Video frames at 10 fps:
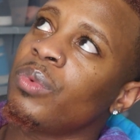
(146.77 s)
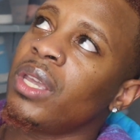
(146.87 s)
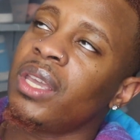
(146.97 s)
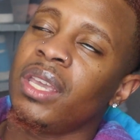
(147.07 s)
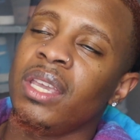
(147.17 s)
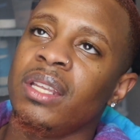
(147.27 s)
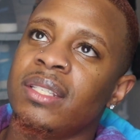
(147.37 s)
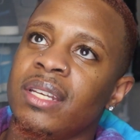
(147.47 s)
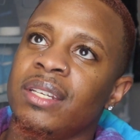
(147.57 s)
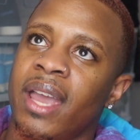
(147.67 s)
he
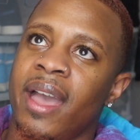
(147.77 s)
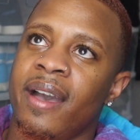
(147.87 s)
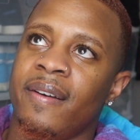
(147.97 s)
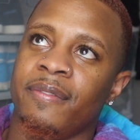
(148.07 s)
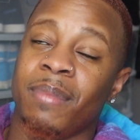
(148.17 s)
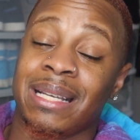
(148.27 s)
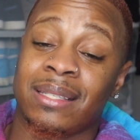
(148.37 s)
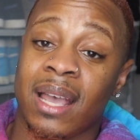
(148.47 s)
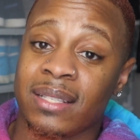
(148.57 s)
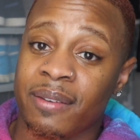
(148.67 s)
didn't have my
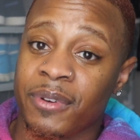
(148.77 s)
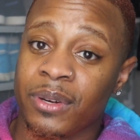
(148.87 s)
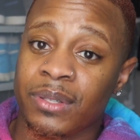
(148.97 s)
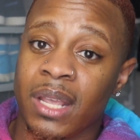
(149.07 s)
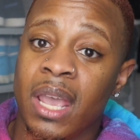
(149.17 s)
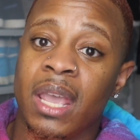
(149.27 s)
size at first.